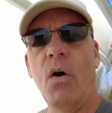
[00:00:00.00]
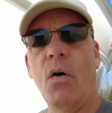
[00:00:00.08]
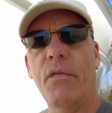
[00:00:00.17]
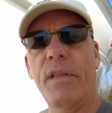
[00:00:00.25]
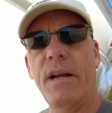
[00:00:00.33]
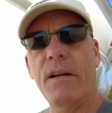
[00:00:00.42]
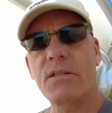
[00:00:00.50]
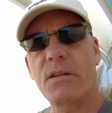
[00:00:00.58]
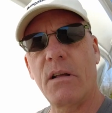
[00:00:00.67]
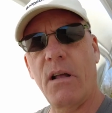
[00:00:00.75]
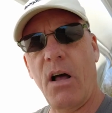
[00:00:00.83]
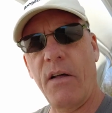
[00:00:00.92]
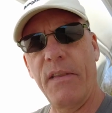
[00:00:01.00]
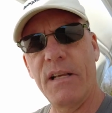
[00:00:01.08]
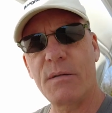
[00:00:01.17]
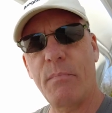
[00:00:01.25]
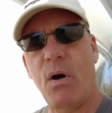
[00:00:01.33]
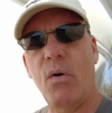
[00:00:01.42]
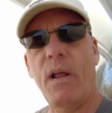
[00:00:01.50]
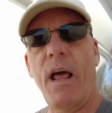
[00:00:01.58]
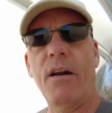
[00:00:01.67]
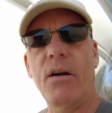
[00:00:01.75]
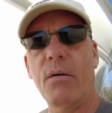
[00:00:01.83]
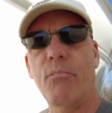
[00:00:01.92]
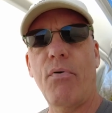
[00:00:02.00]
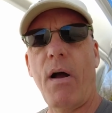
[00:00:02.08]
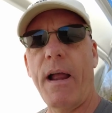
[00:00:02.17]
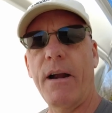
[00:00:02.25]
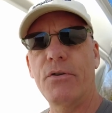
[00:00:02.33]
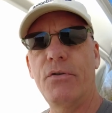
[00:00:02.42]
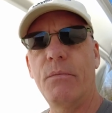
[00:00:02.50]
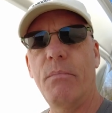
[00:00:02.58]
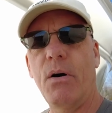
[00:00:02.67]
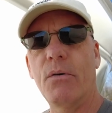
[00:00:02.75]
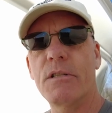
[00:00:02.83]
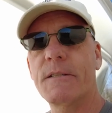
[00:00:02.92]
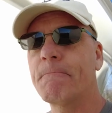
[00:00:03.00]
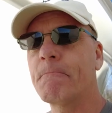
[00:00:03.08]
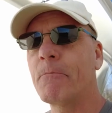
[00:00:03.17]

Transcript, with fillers: over the years on this boat and our prior two boats.